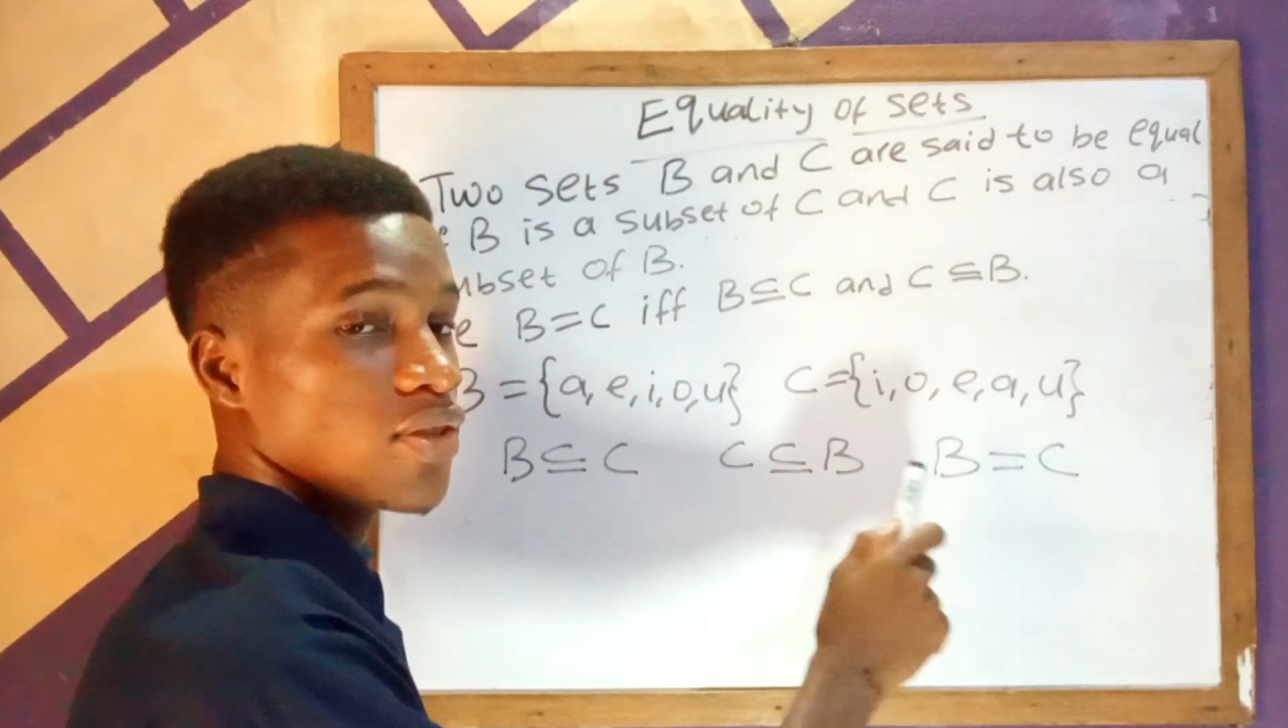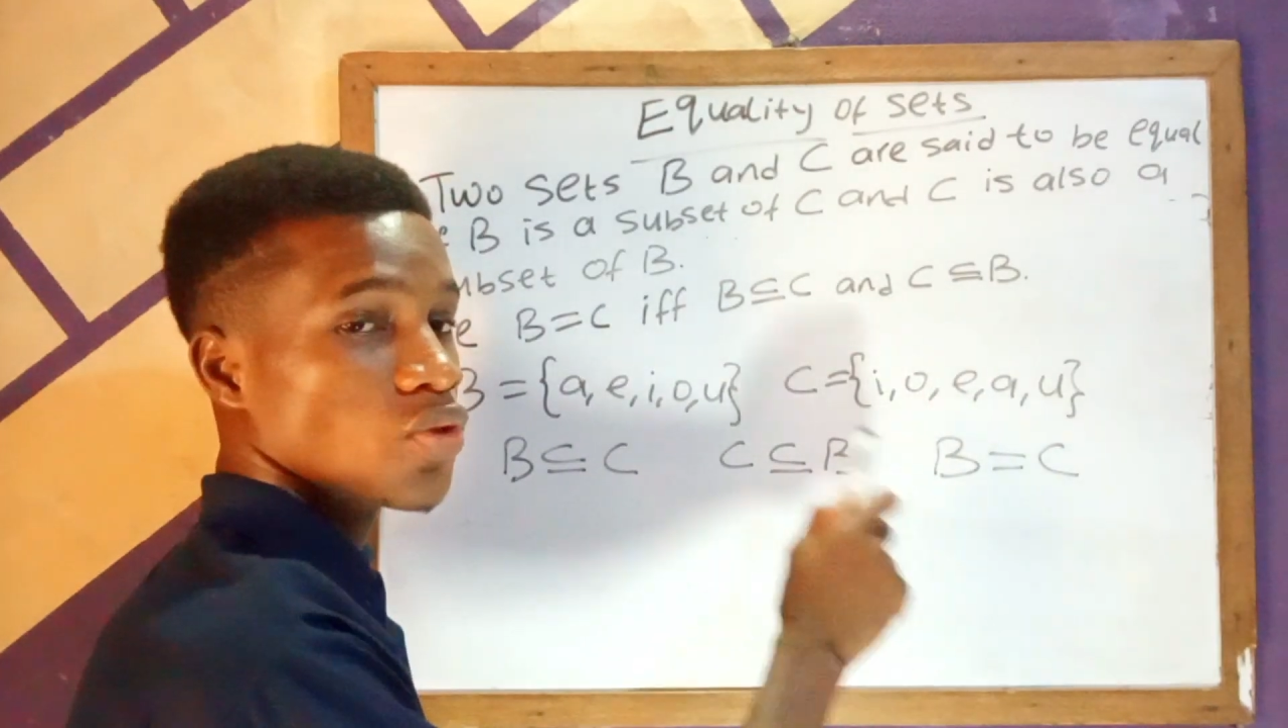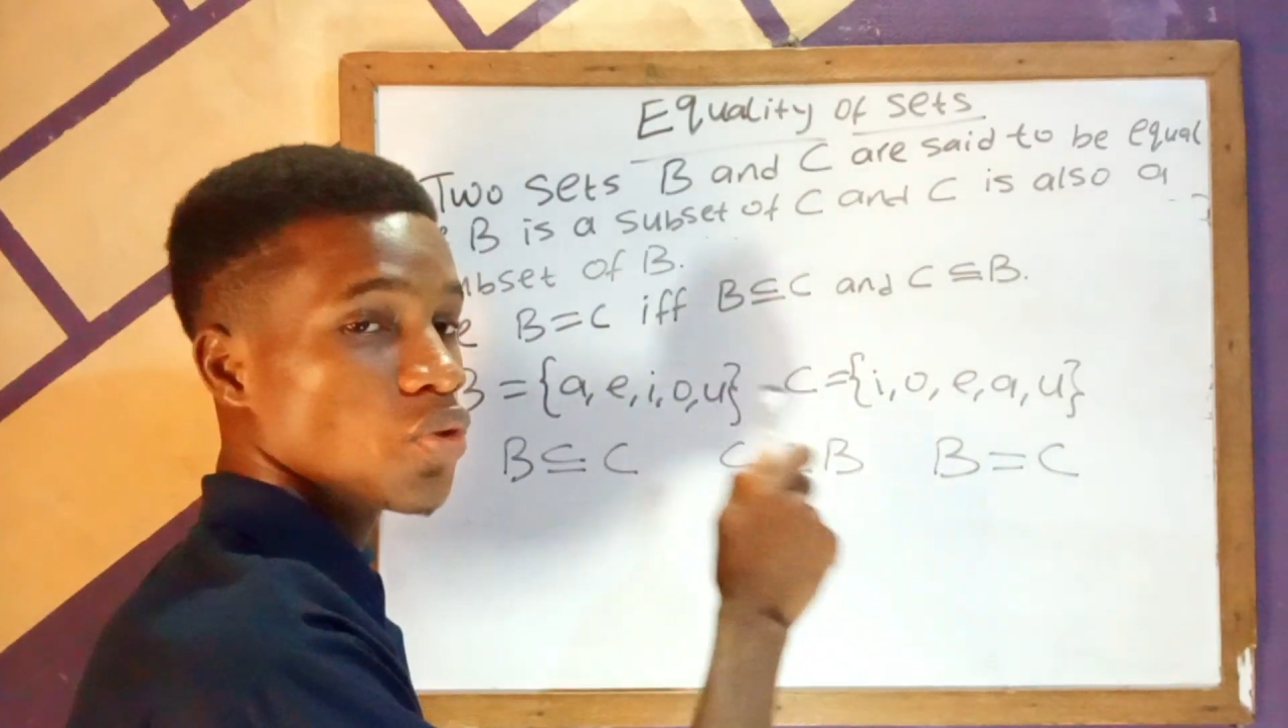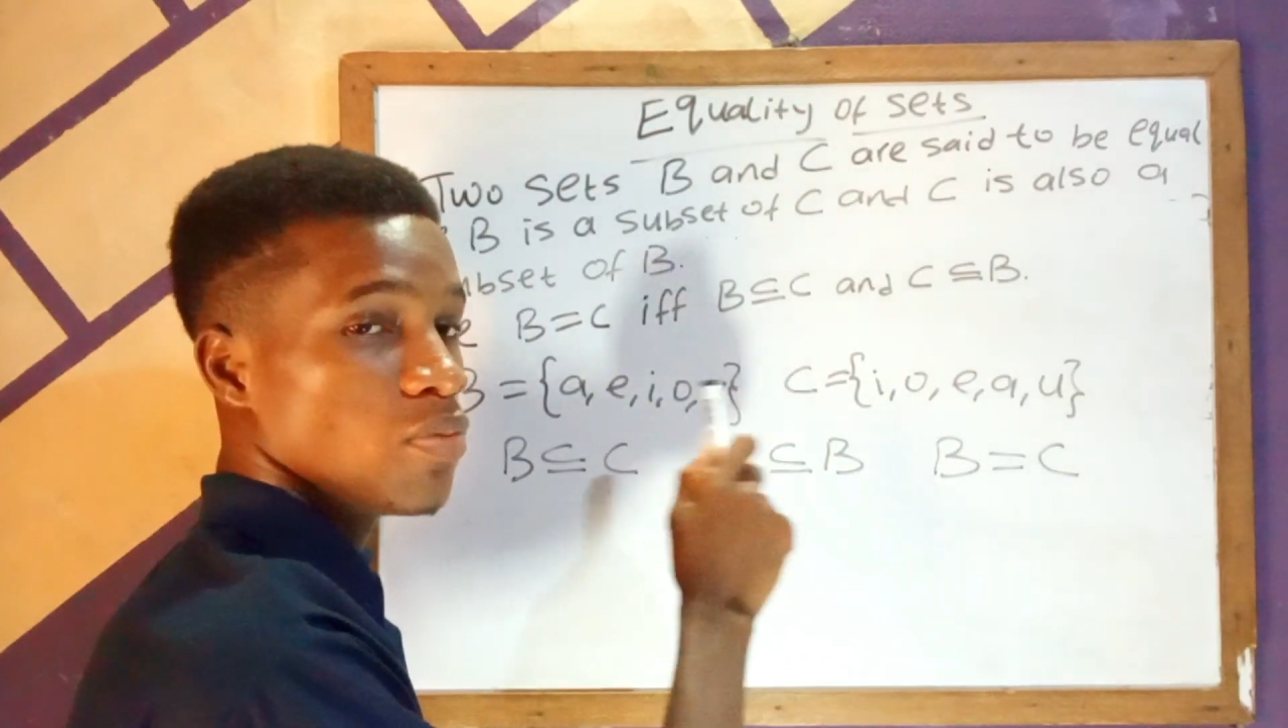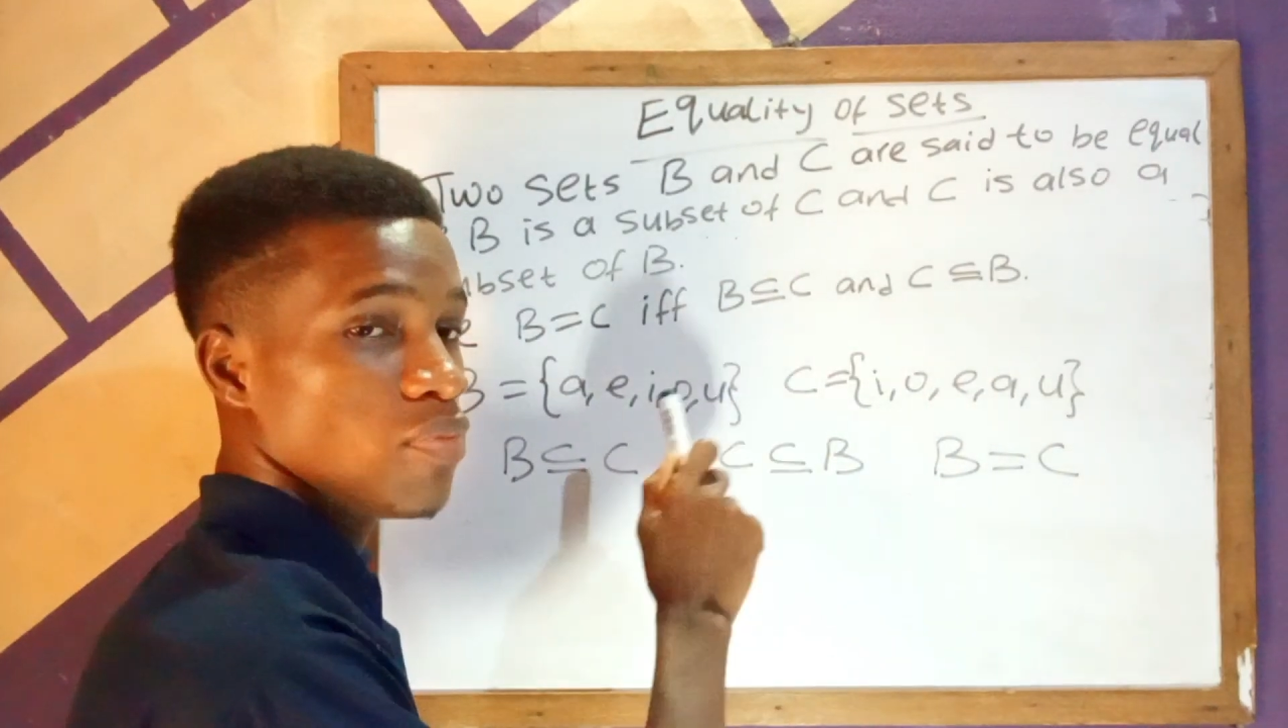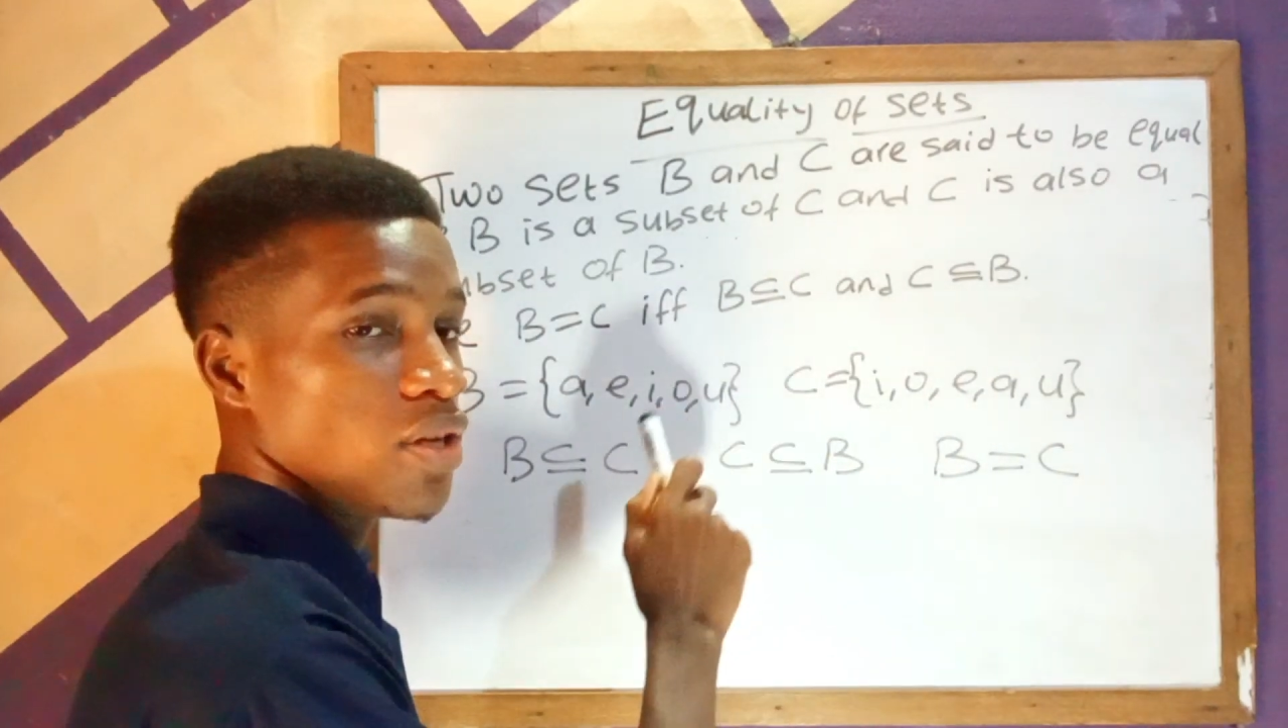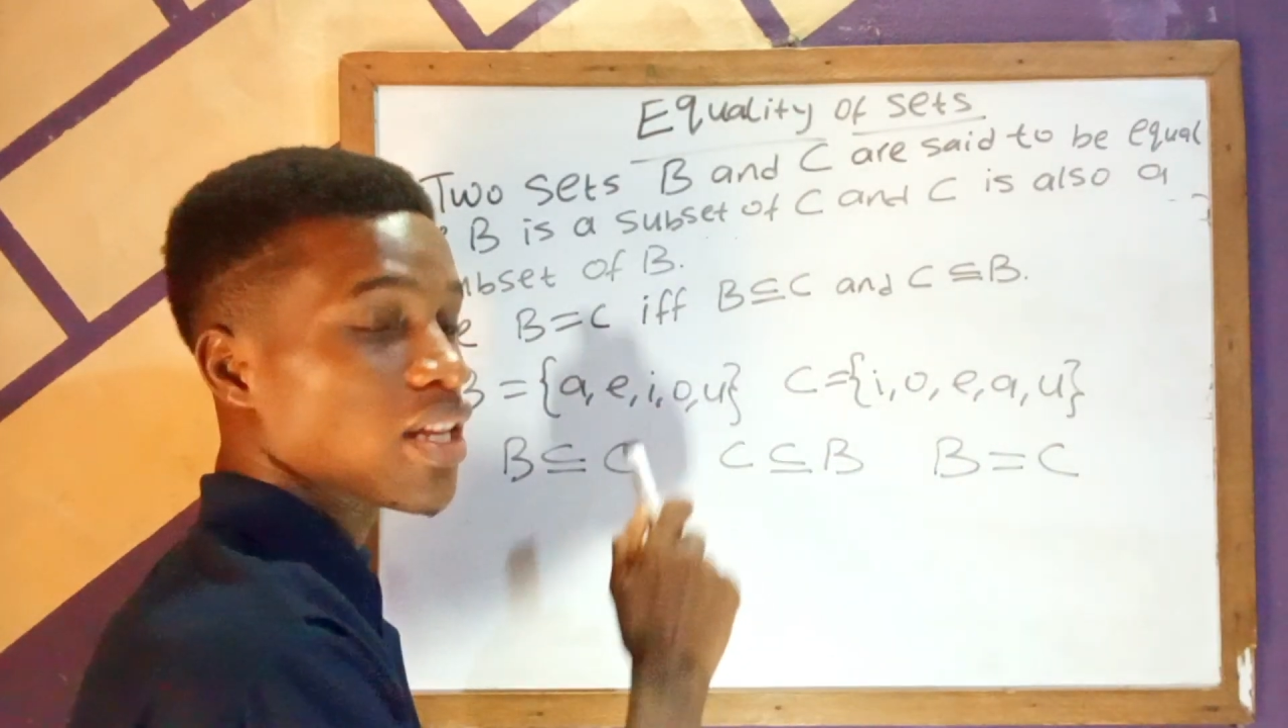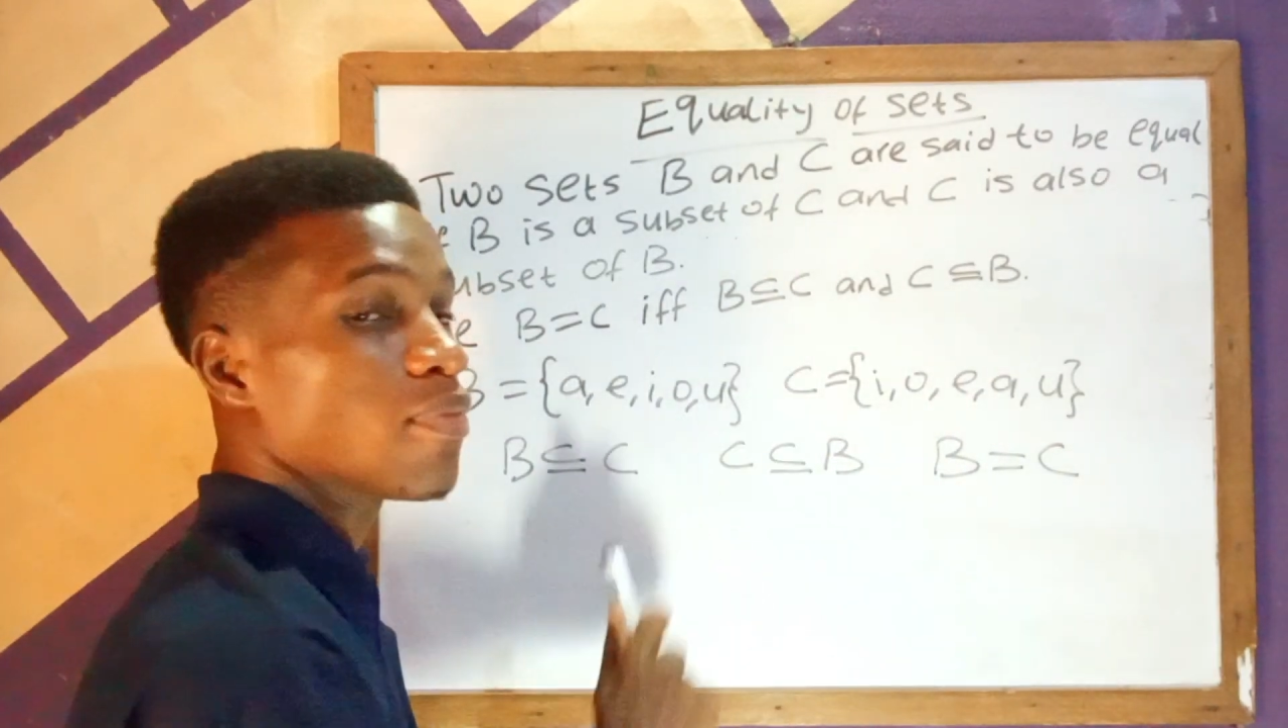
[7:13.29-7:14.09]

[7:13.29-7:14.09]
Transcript: is also in B.